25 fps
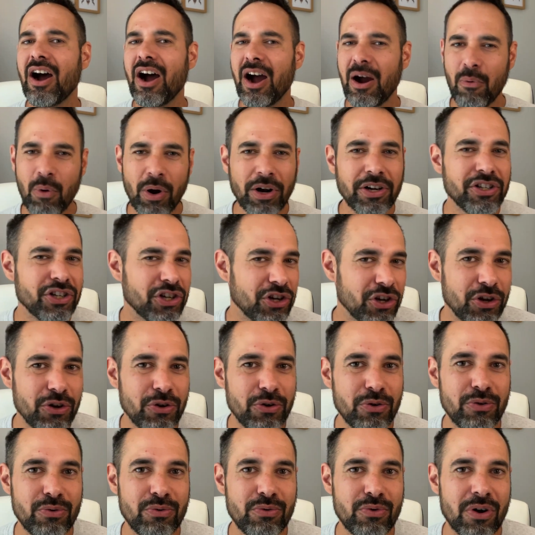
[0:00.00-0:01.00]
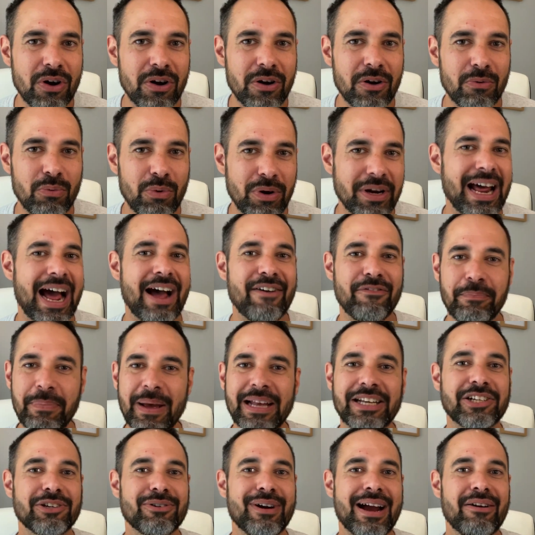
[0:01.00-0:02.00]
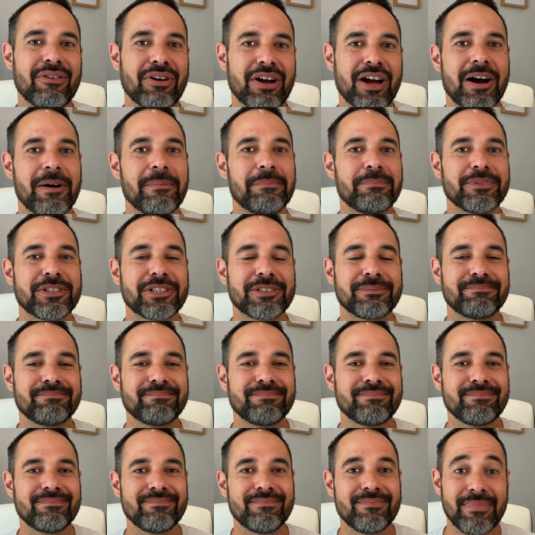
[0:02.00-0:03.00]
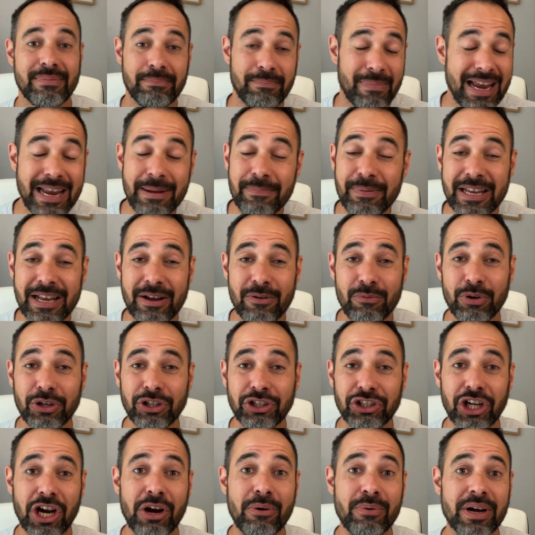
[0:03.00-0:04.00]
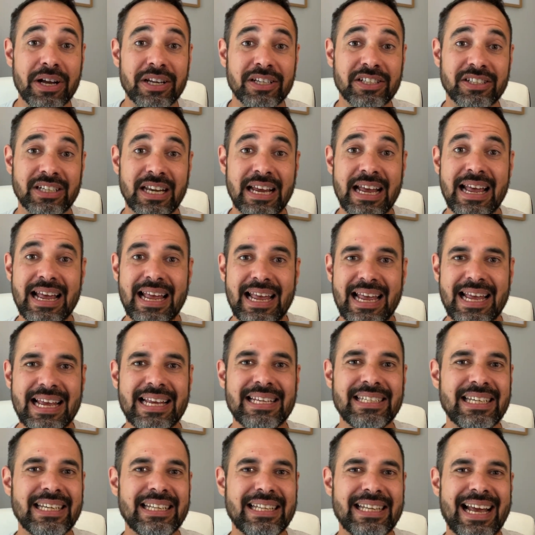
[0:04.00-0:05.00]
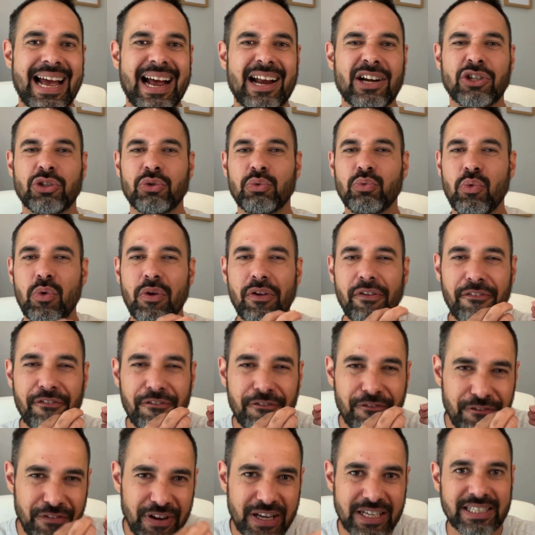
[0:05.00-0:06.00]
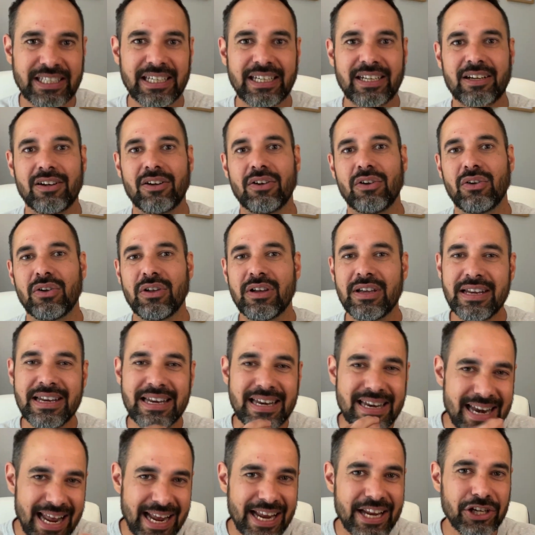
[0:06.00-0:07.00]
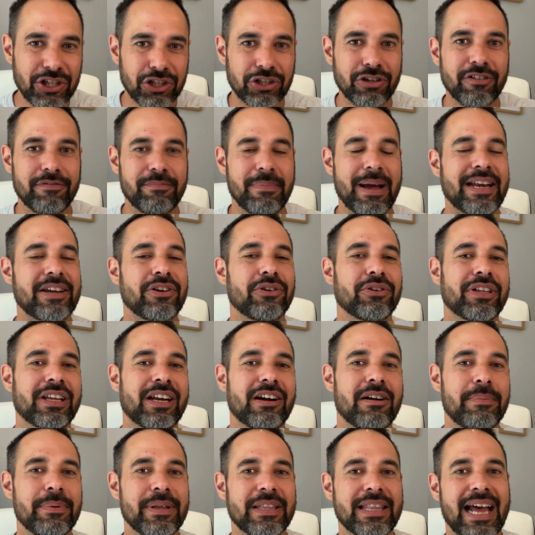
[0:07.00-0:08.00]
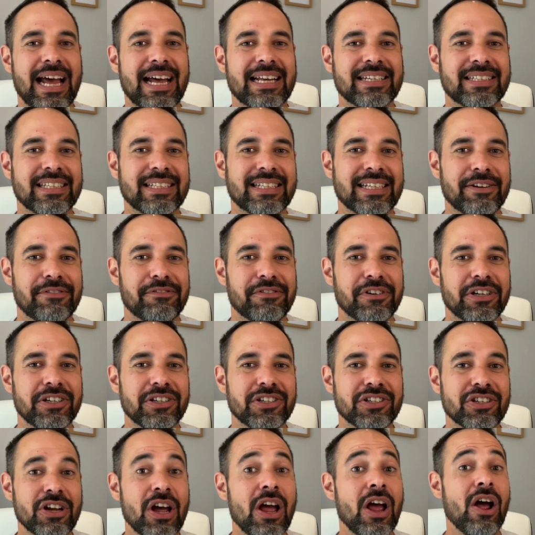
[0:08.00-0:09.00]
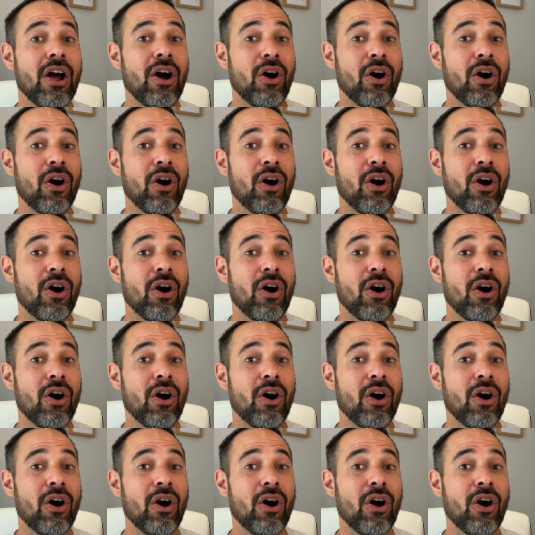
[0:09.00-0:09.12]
I wonder who would have better outcomes. Maybe it would show us, is it the actual physical nature of manual therapy that has the difference?